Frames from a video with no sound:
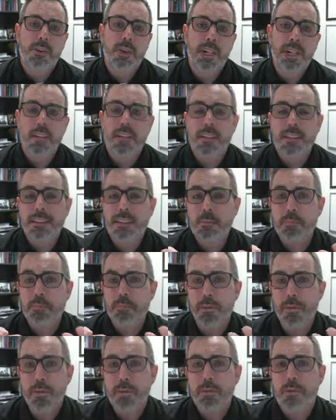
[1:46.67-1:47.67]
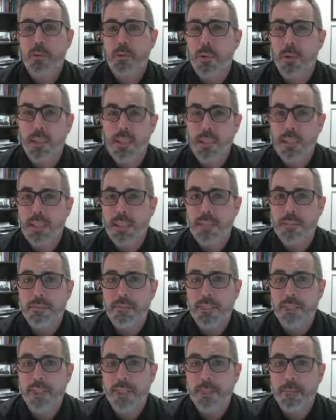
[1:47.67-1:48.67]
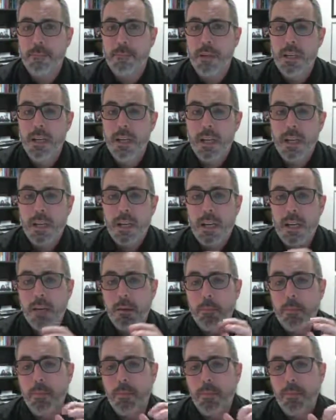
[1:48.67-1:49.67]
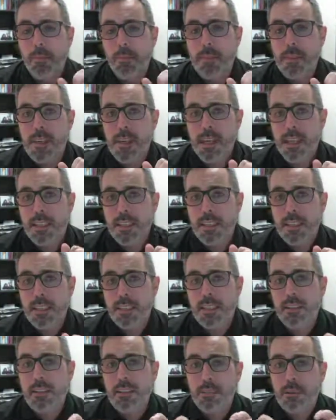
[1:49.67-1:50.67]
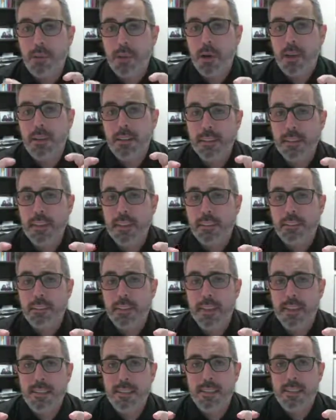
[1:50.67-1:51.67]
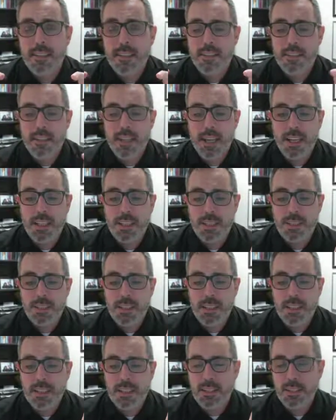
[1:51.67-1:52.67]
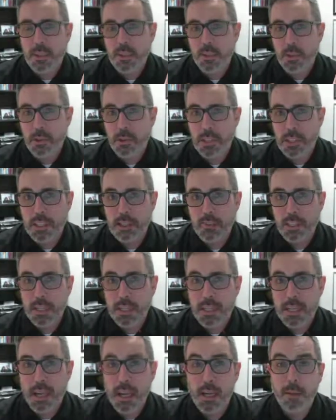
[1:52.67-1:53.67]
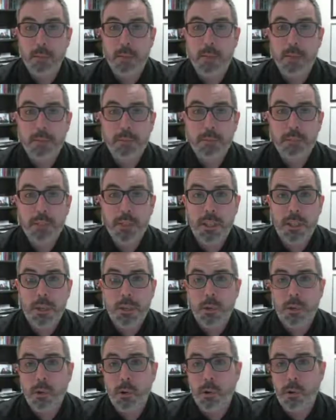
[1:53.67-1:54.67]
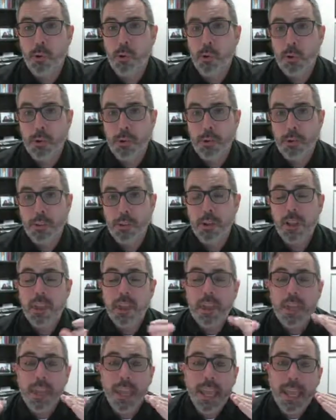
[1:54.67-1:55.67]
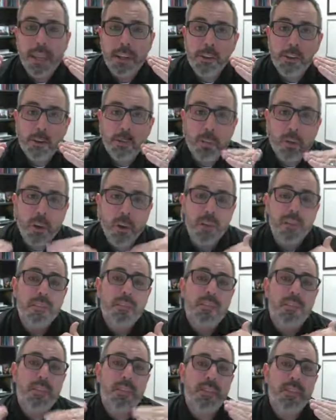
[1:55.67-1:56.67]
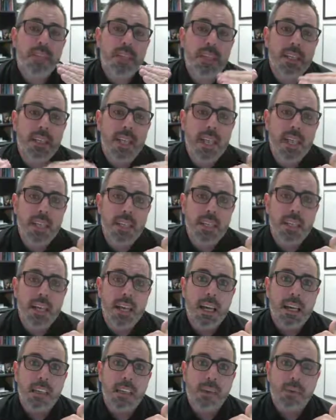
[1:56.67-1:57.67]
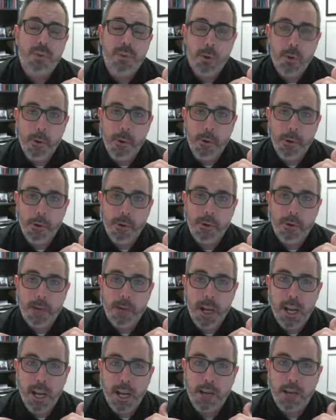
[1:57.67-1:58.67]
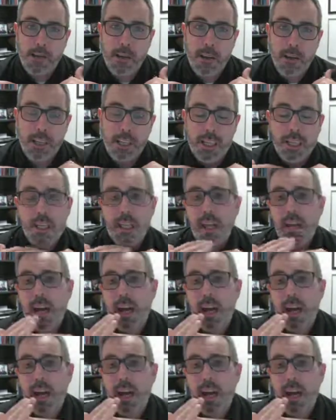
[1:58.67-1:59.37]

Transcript: Right? That's both qualitative data. The idea of qualitative data is then, is it going to be nominal or ordinal? Can you put this in any kind of order or hierarchy?